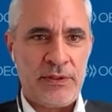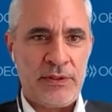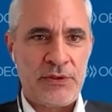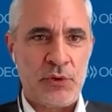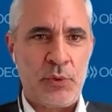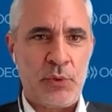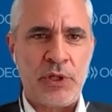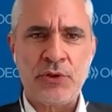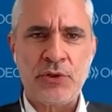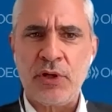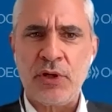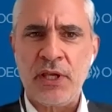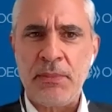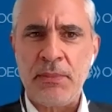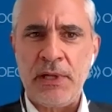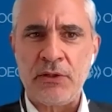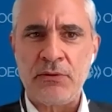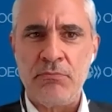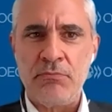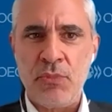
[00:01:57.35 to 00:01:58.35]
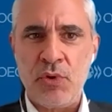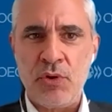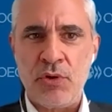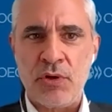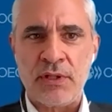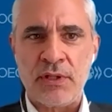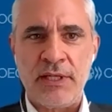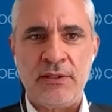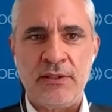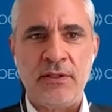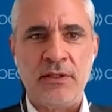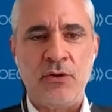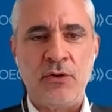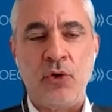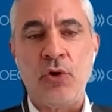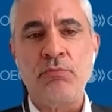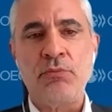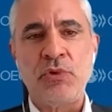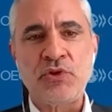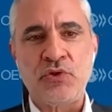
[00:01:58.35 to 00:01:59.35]
So we're talking about more than
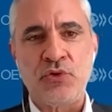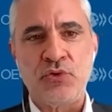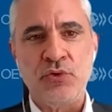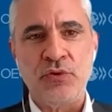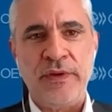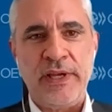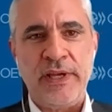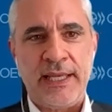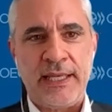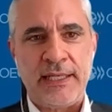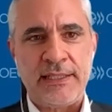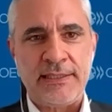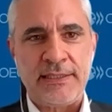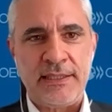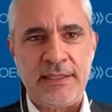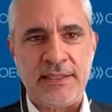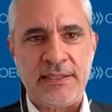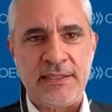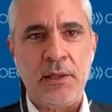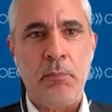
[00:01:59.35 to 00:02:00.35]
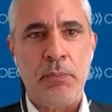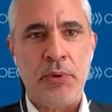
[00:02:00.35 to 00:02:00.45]
almost 2 vacancies